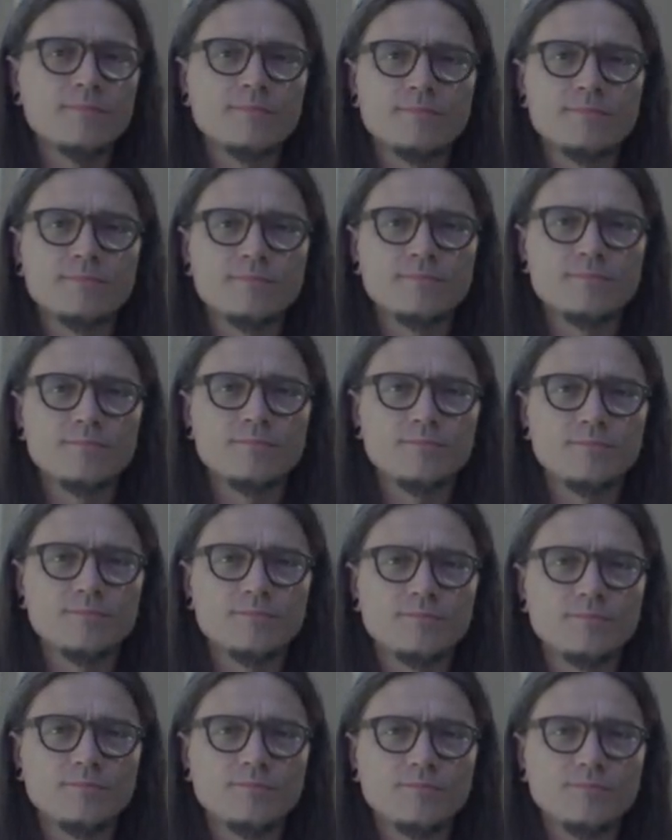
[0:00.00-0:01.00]

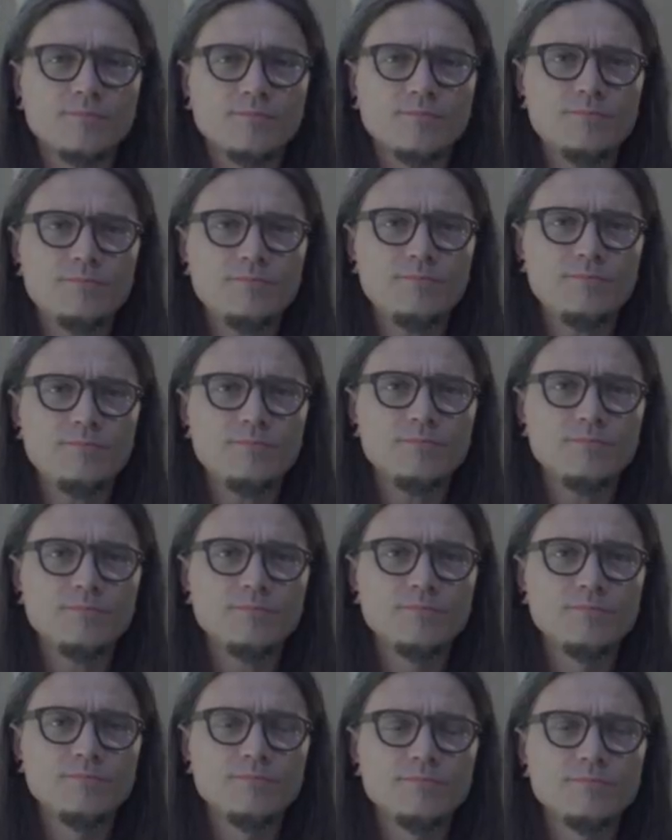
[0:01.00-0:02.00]

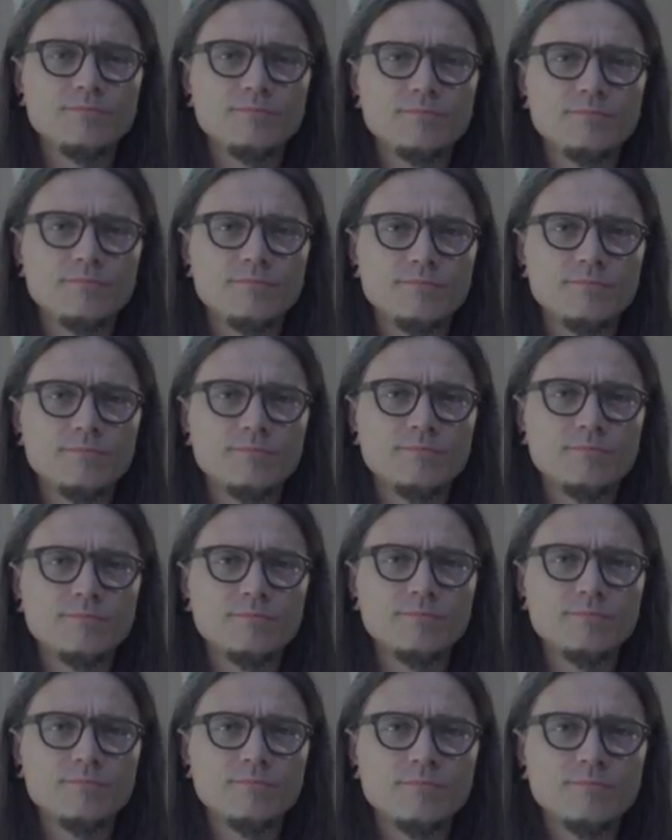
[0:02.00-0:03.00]

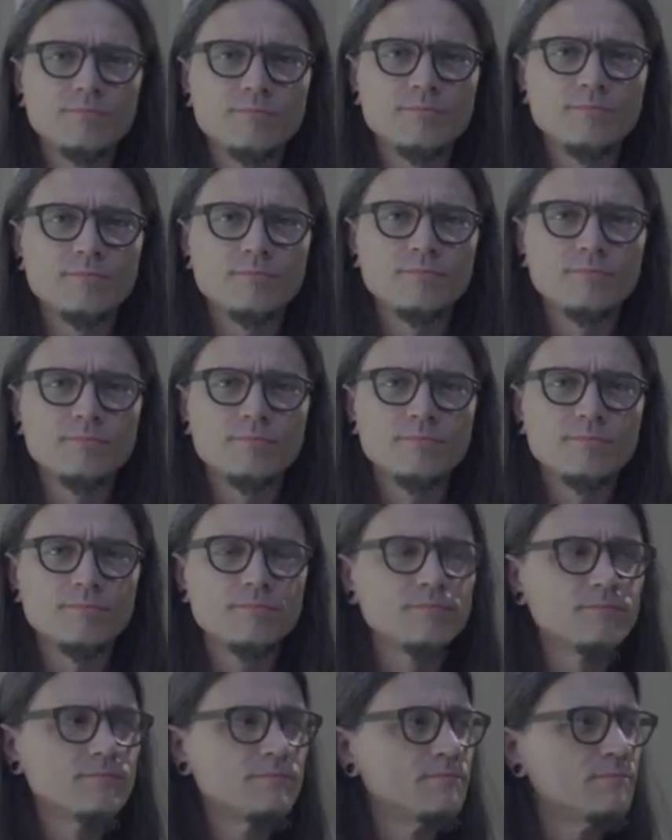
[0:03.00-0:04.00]

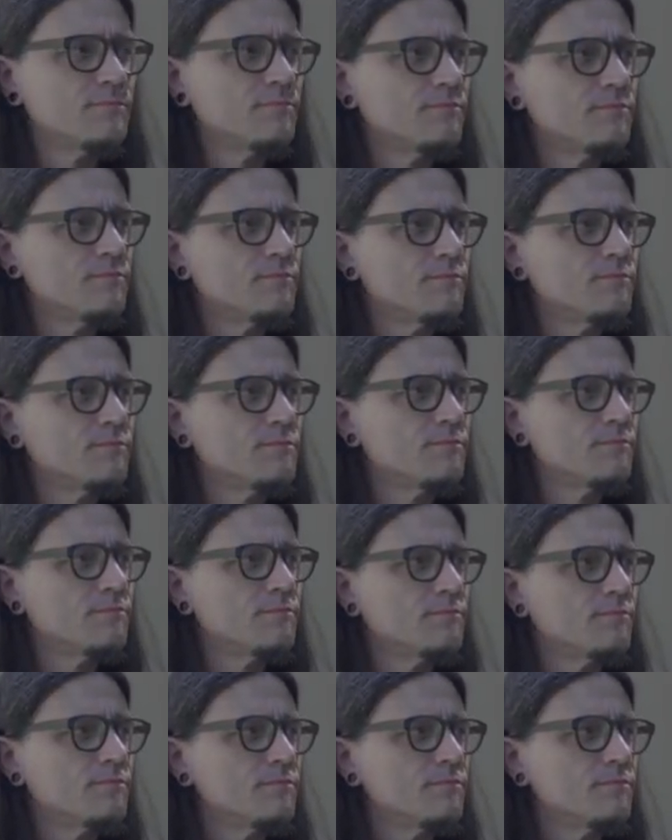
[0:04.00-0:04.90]
The person shown says nothing.